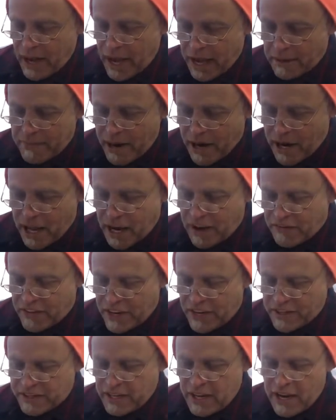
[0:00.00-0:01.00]
In many of
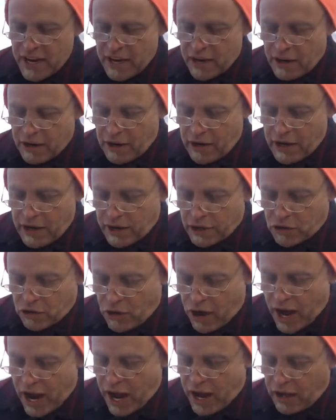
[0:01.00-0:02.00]
these earlier
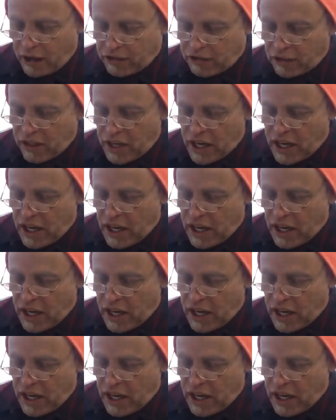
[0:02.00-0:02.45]
trials,